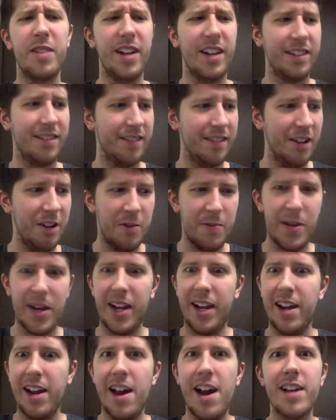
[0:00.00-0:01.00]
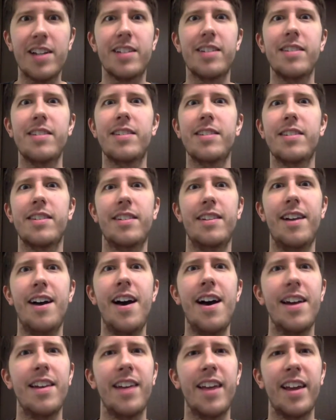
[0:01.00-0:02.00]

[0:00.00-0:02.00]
like, oh my gosh, this is a lot.